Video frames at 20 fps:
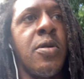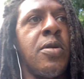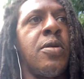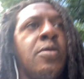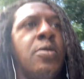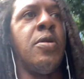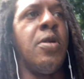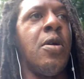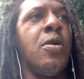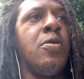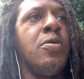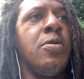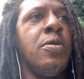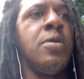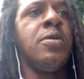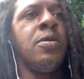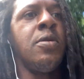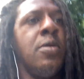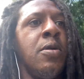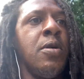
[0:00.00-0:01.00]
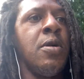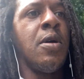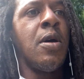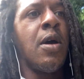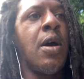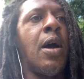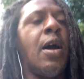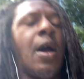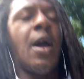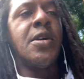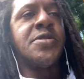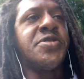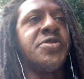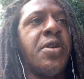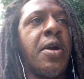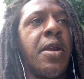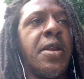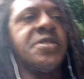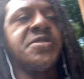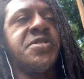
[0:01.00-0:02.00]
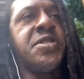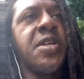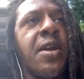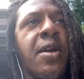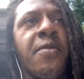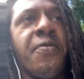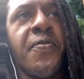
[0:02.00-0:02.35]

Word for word: You know, I started seeing